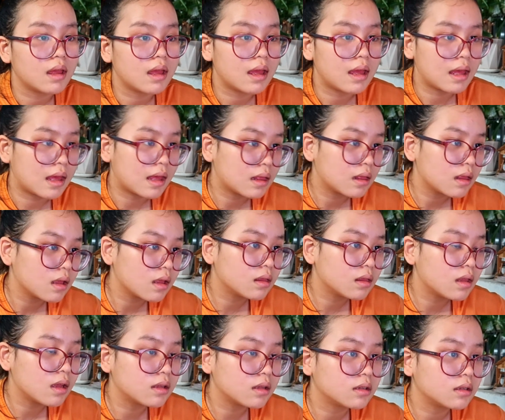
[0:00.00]

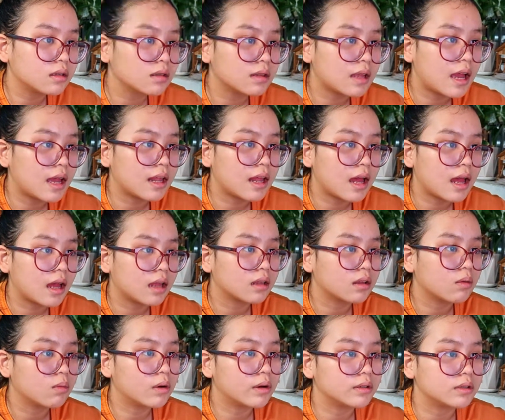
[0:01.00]
Anything that had the
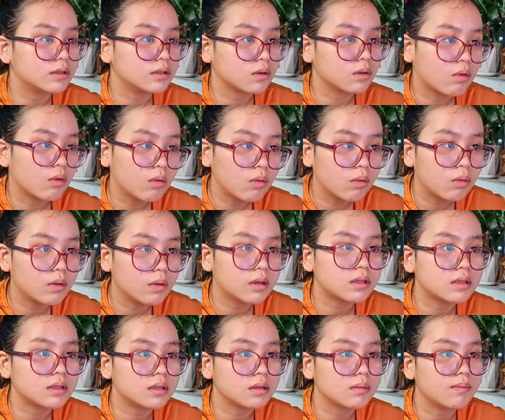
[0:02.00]
word
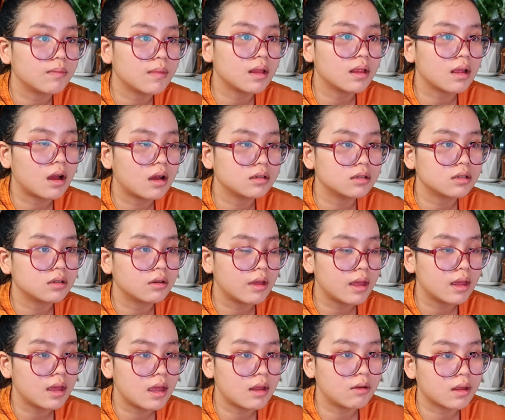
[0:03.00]
schools mean also
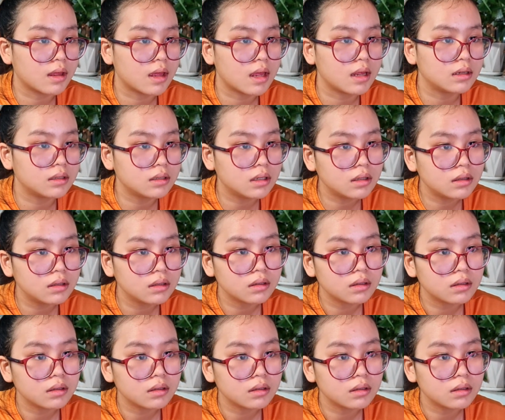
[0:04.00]
education?